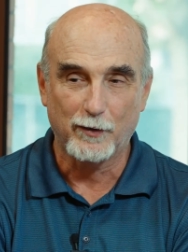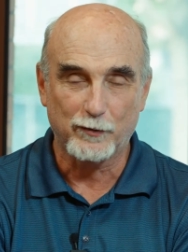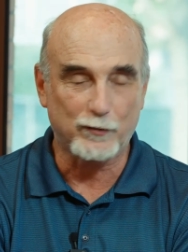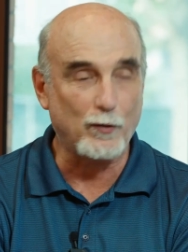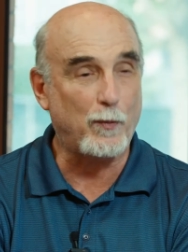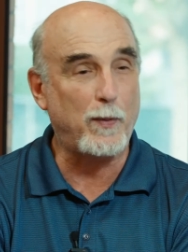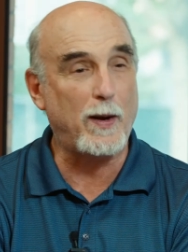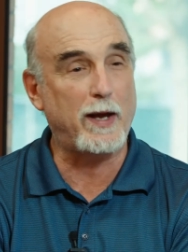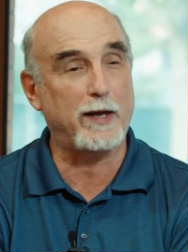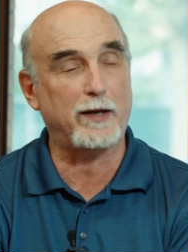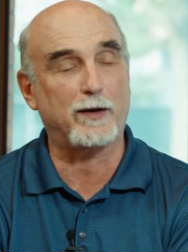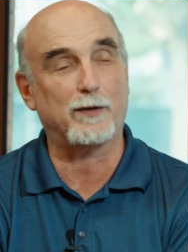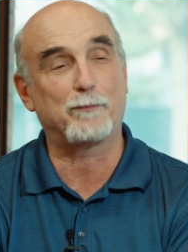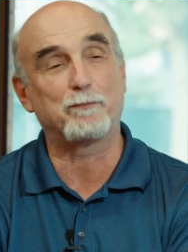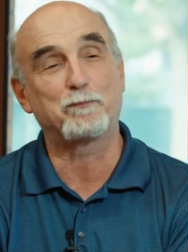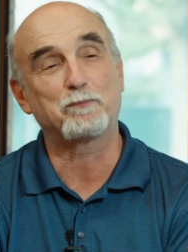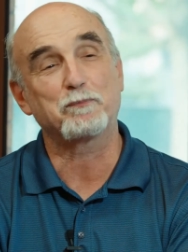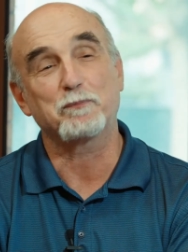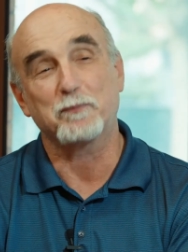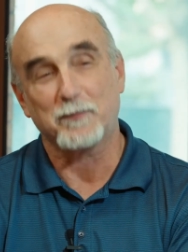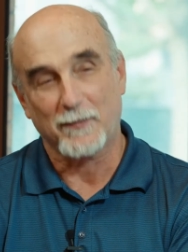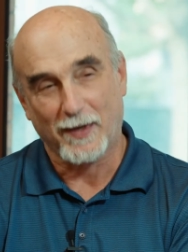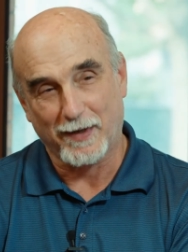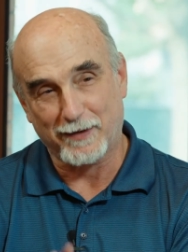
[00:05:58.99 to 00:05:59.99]
So if I had to
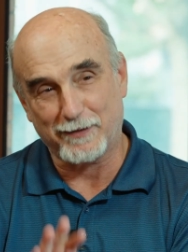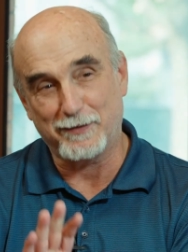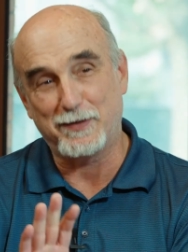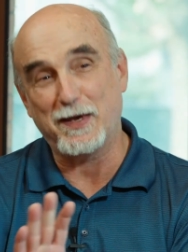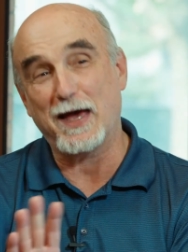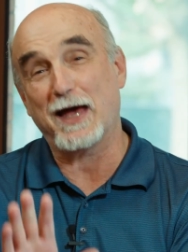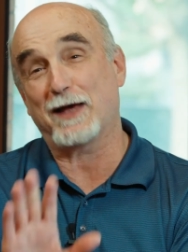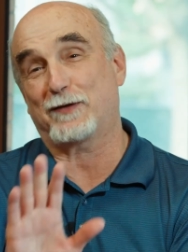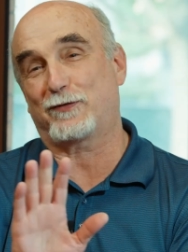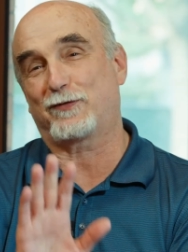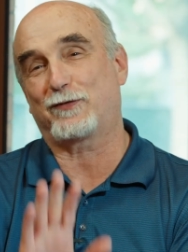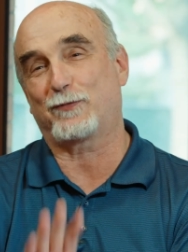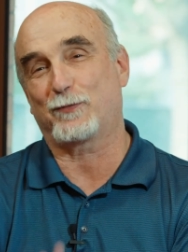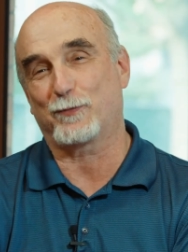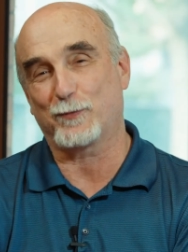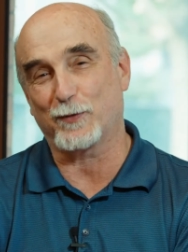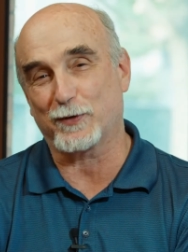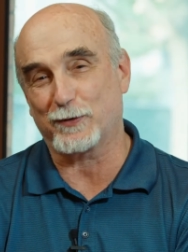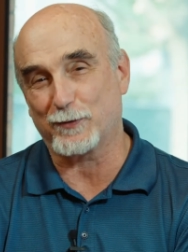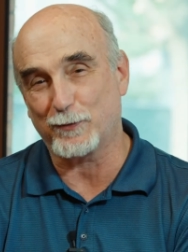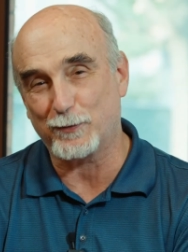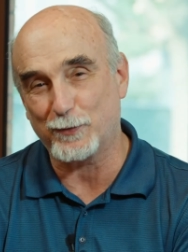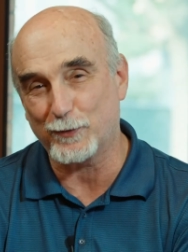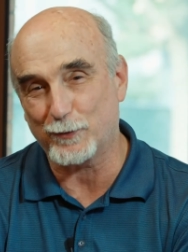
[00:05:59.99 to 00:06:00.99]
guess
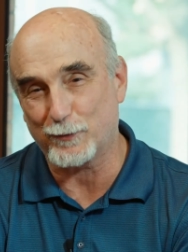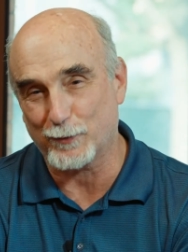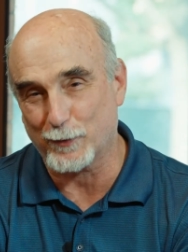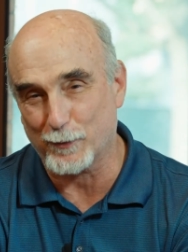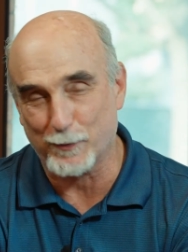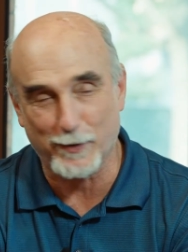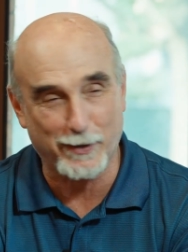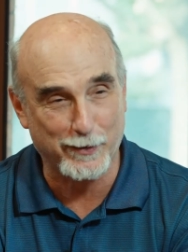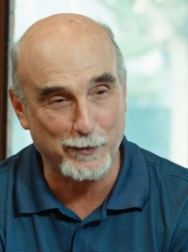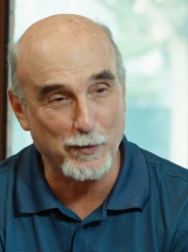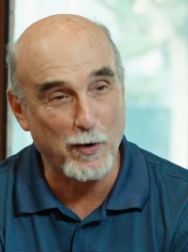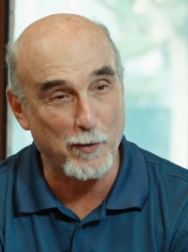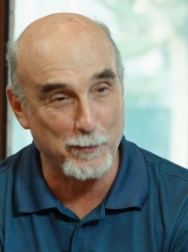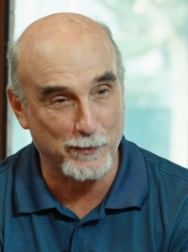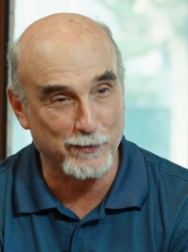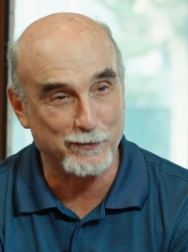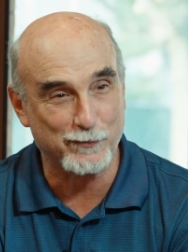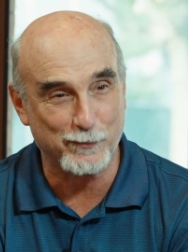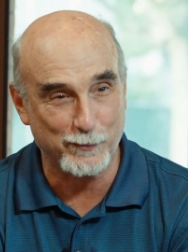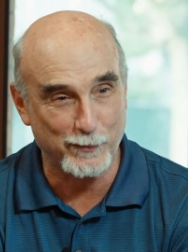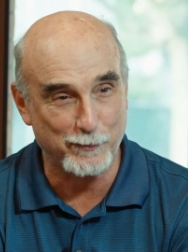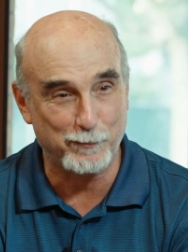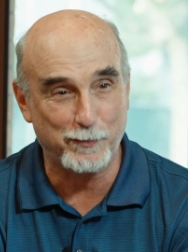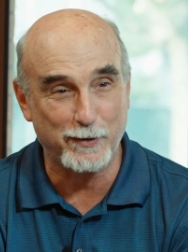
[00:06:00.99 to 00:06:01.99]
what the future of
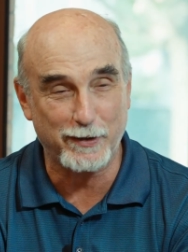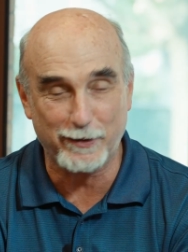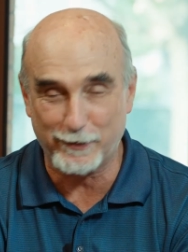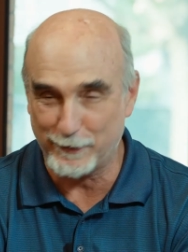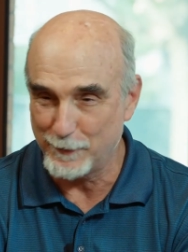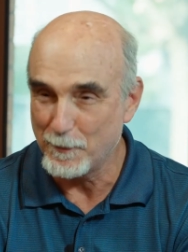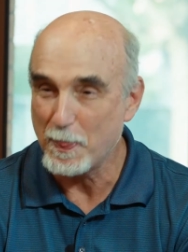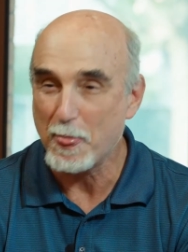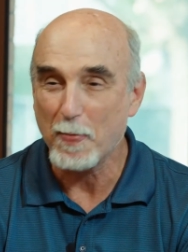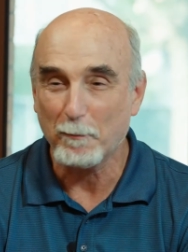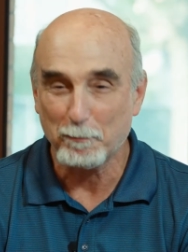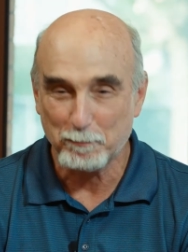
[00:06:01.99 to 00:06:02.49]
economics would be,